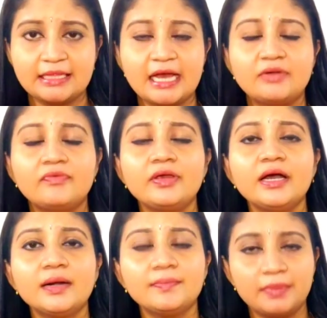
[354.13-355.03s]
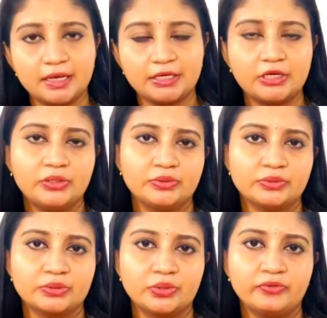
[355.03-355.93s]
that we are making
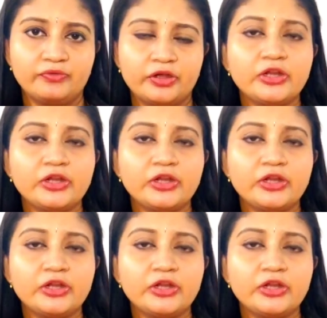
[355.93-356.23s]
use of